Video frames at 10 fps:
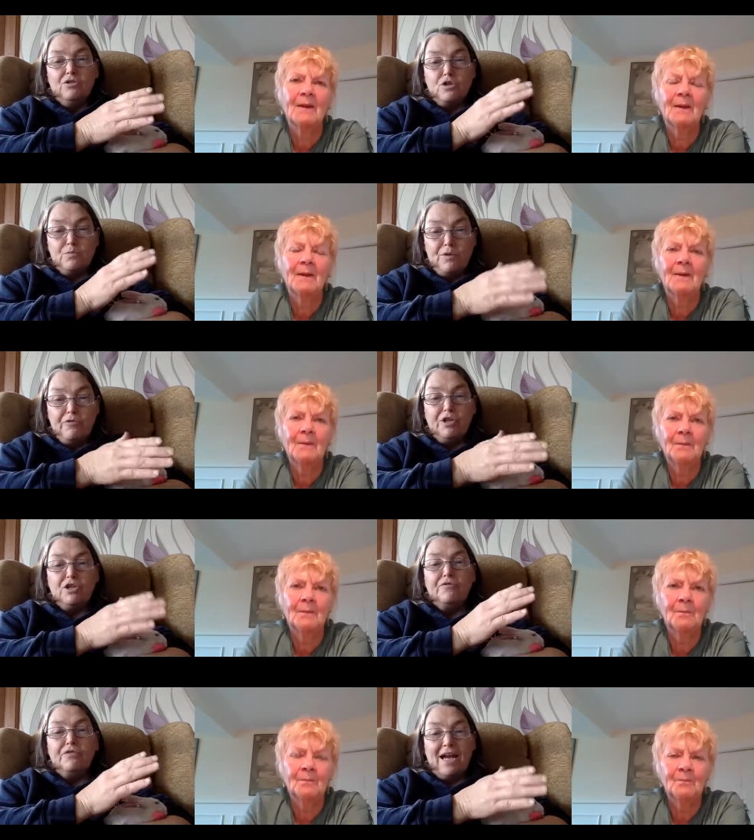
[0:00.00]
Speaker 1: the spirit
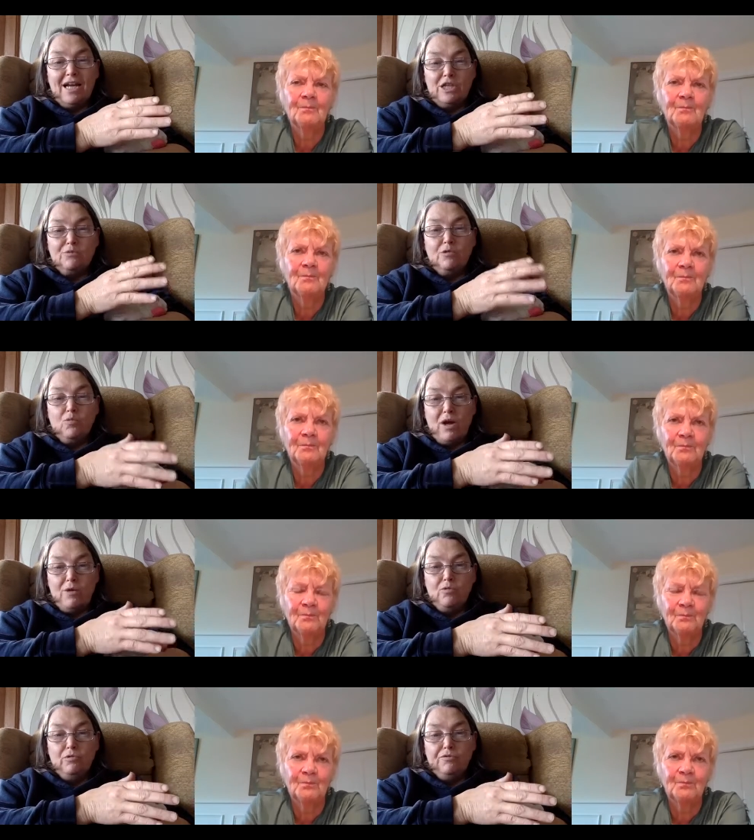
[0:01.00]
of an actual white
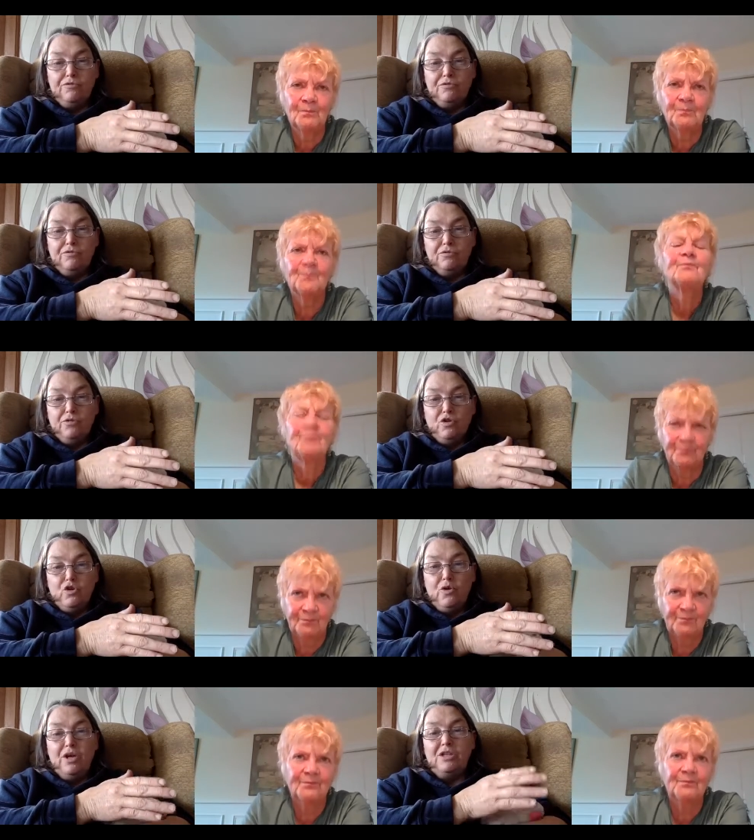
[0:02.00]
wolf
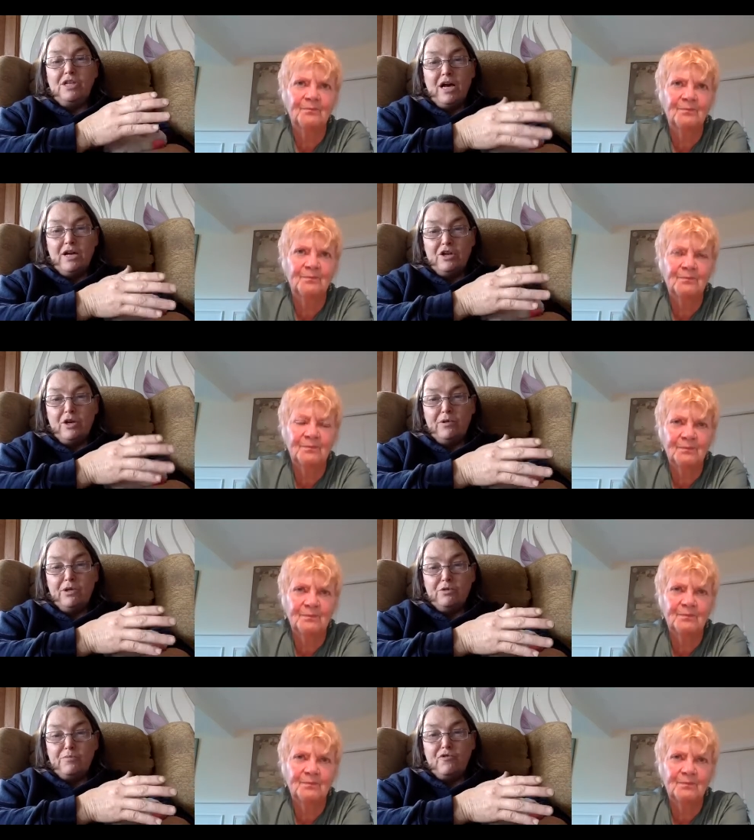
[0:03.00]
who had died a couple of
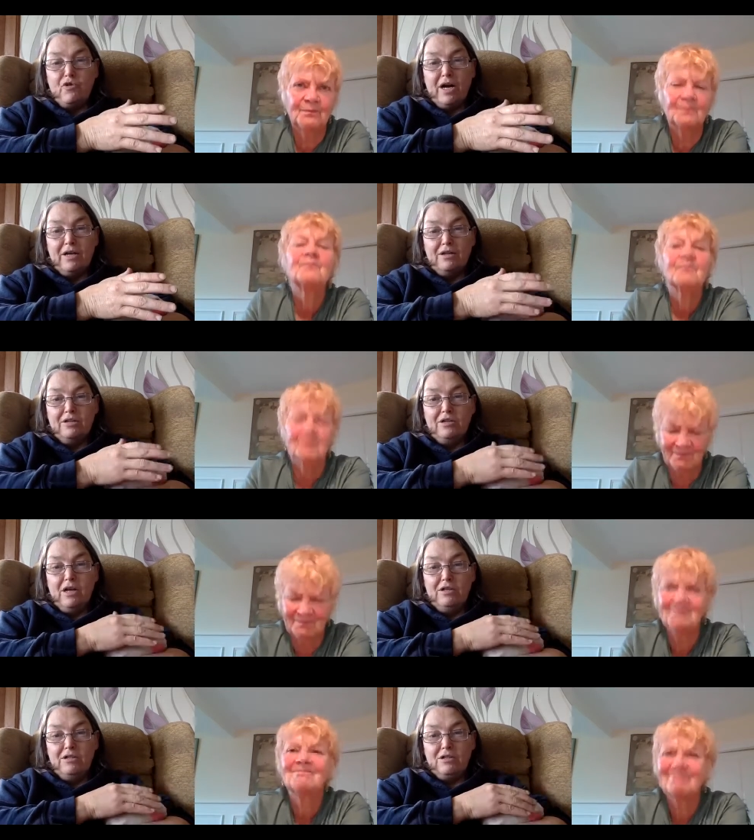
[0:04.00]
years beforehand at,
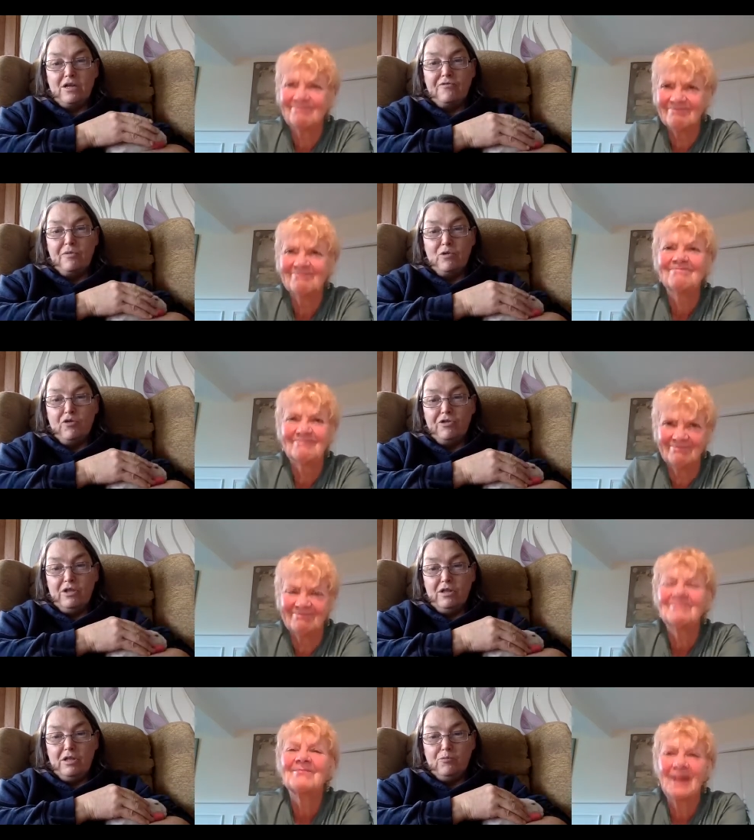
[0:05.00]
at Aviemore.
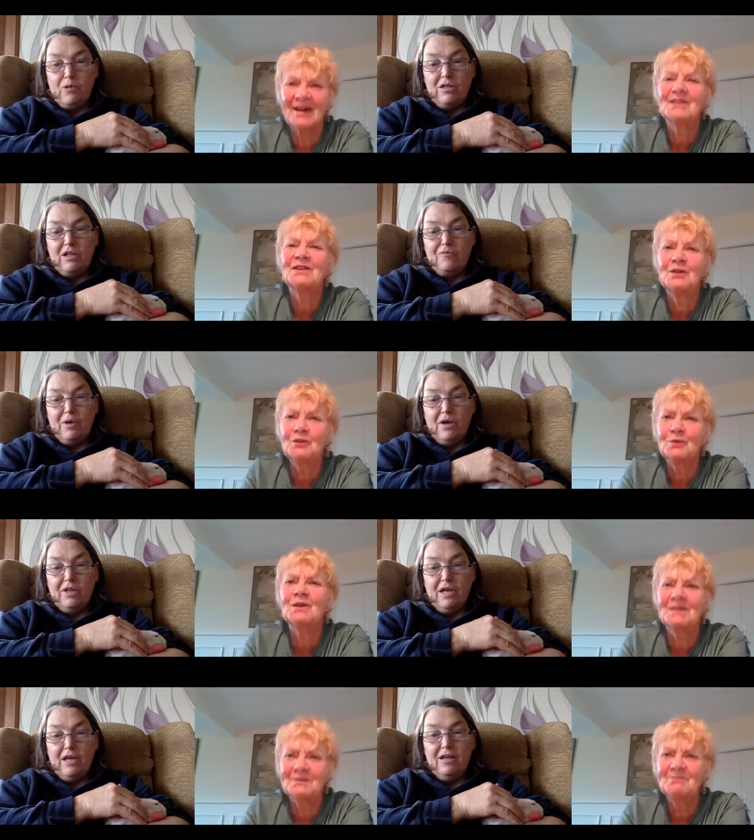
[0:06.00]
The, the I know the
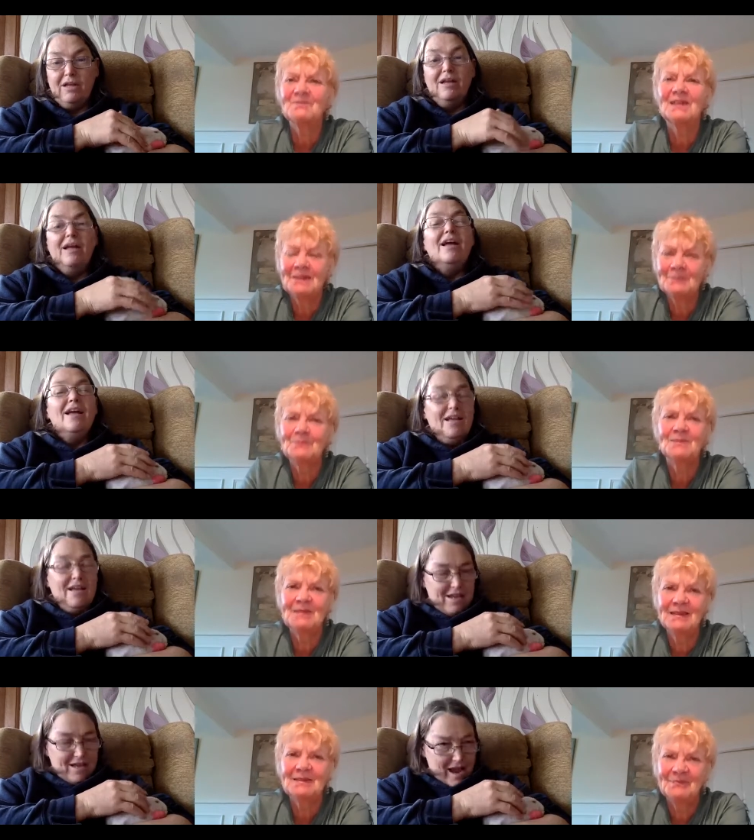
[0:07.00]
one. Yeah,
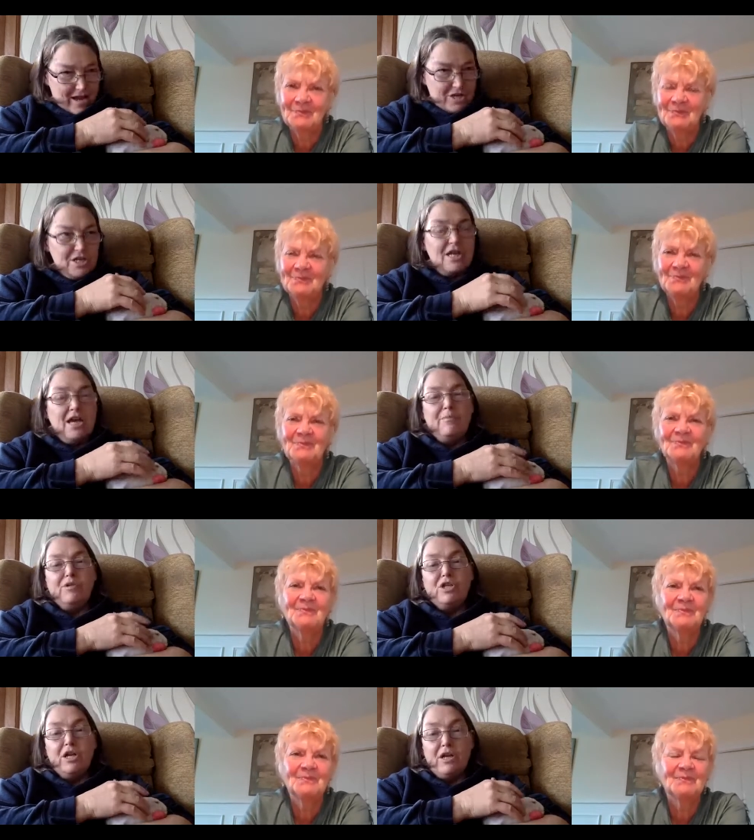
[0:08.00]
yeah. Actually came
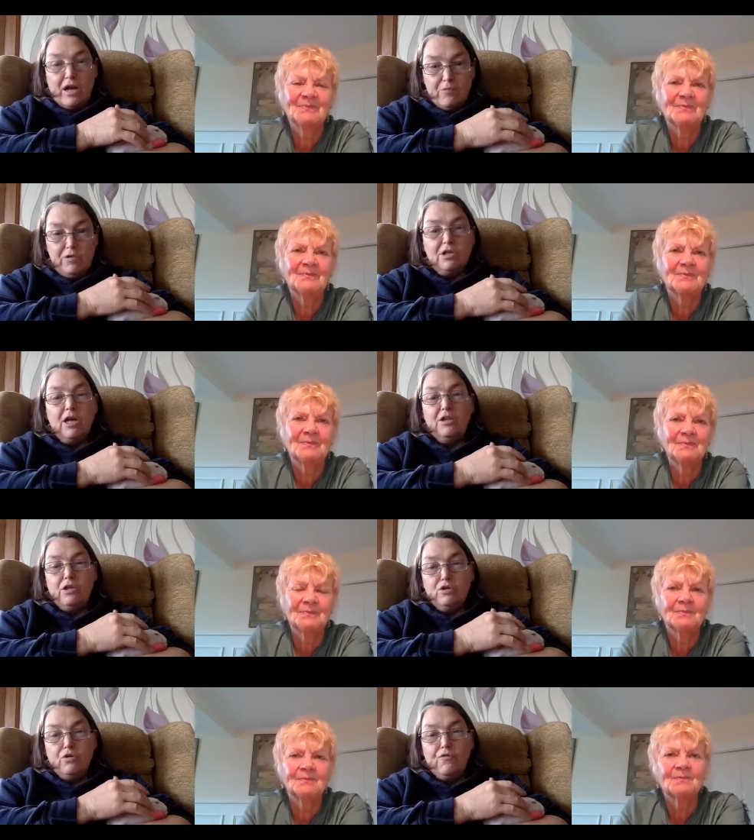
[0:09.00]
and said, "I will take
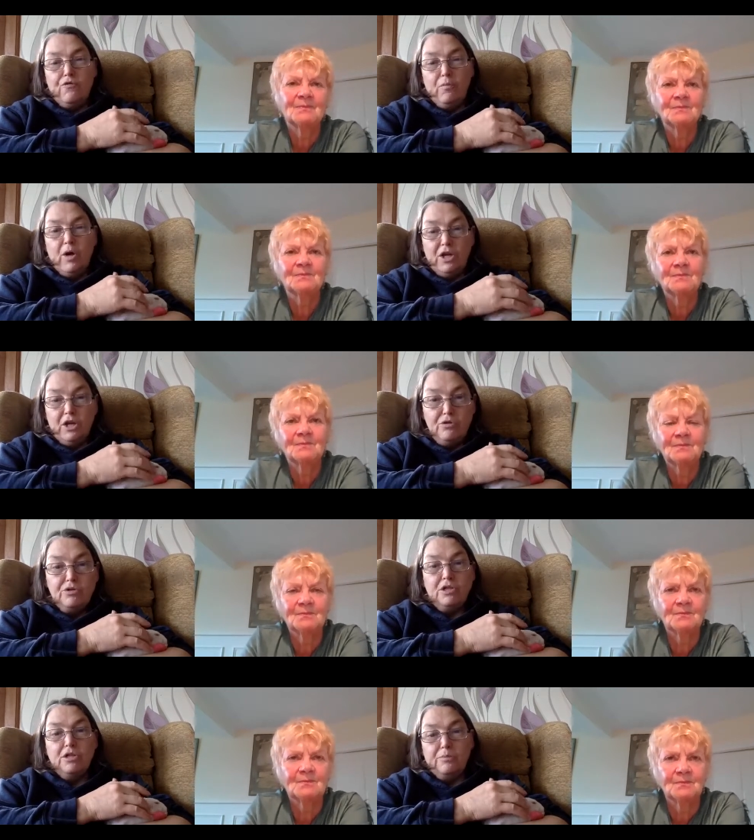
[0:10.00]
this thought form and
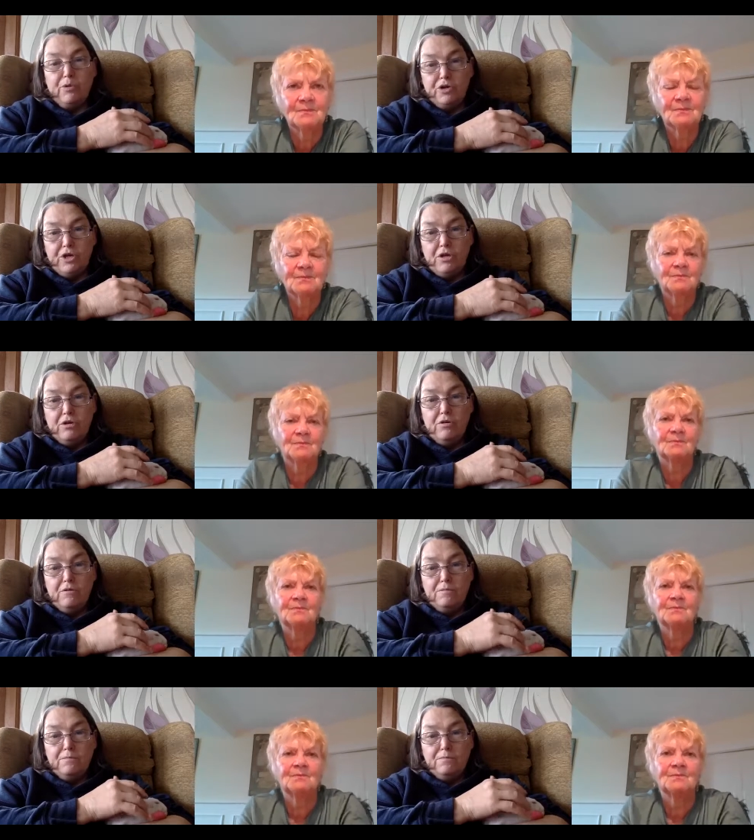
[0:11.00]
use it as a body,
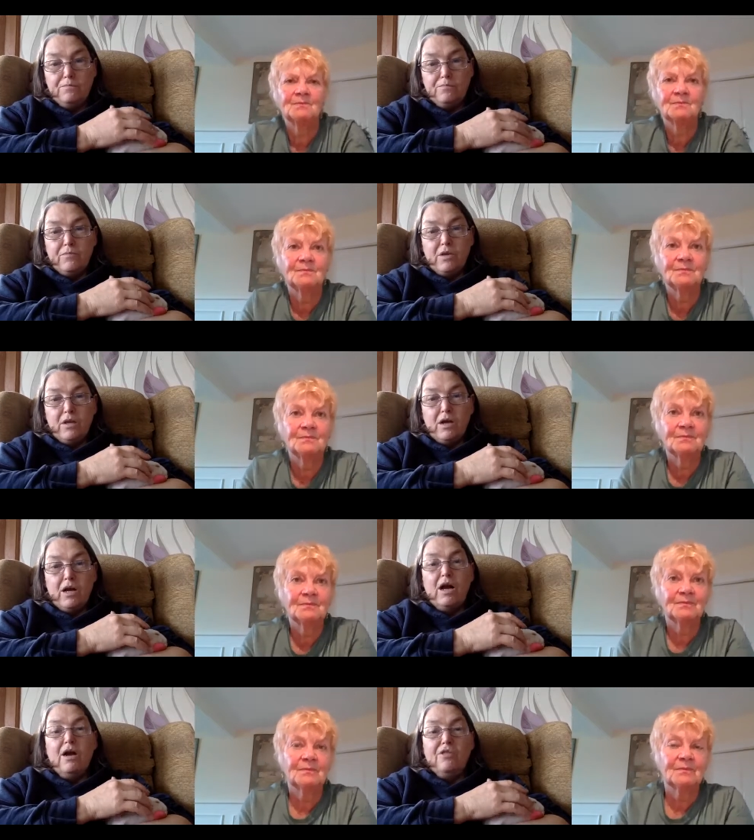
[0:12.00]

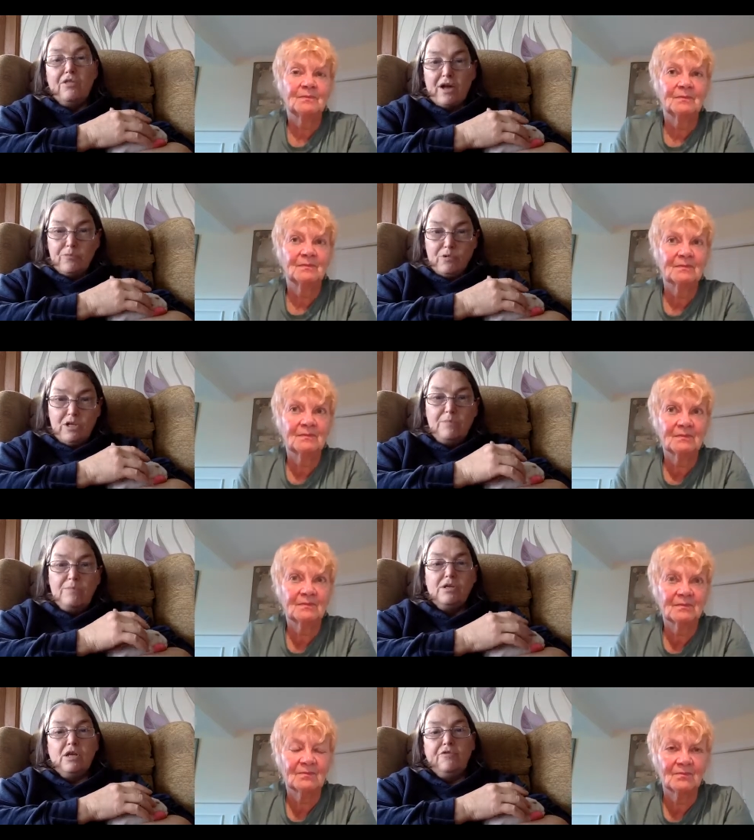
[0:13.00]
and that will keep
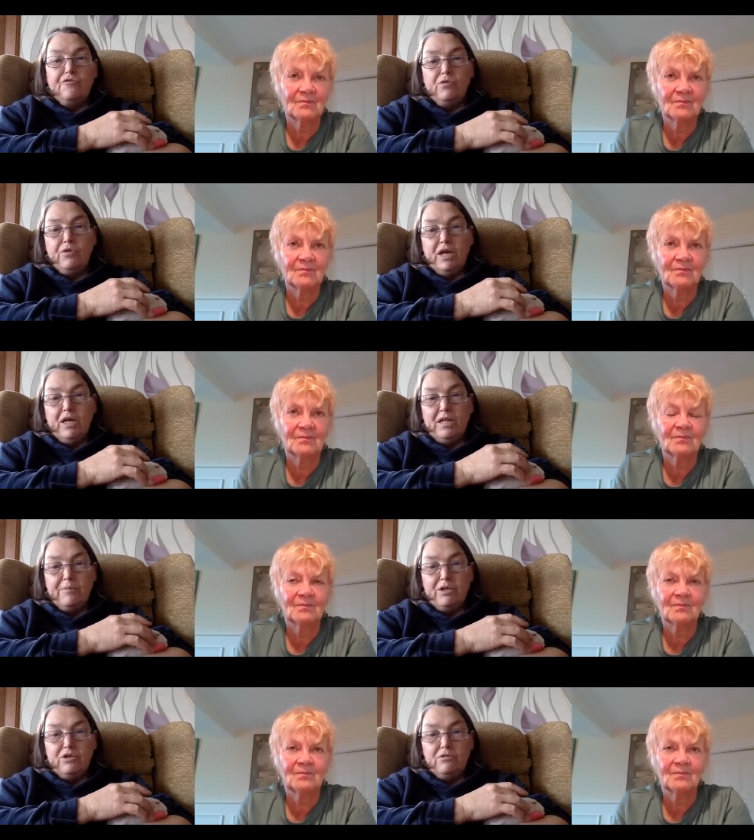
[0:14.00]
it safe from doing any
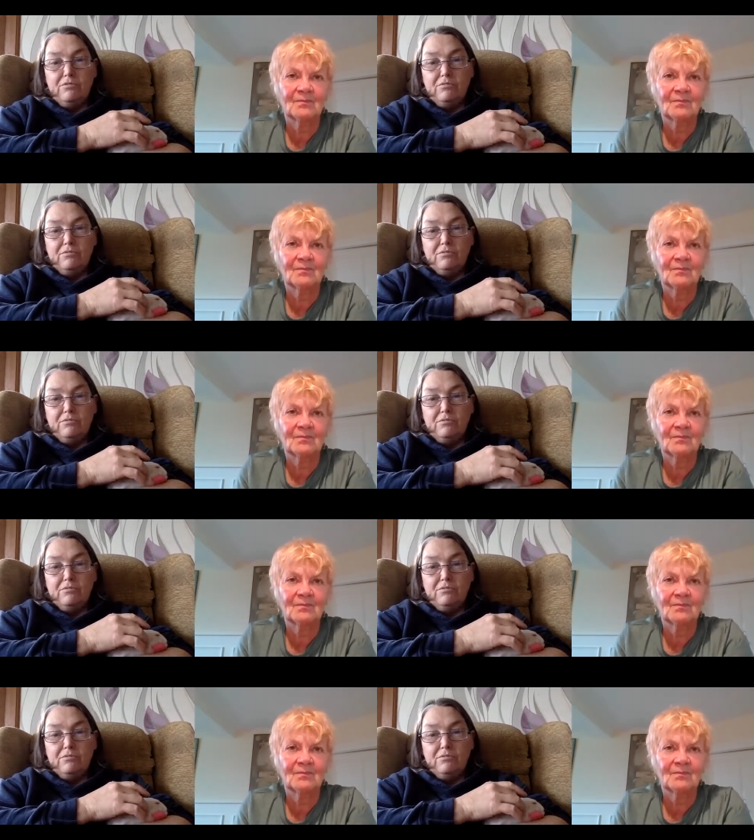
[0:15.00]
damage."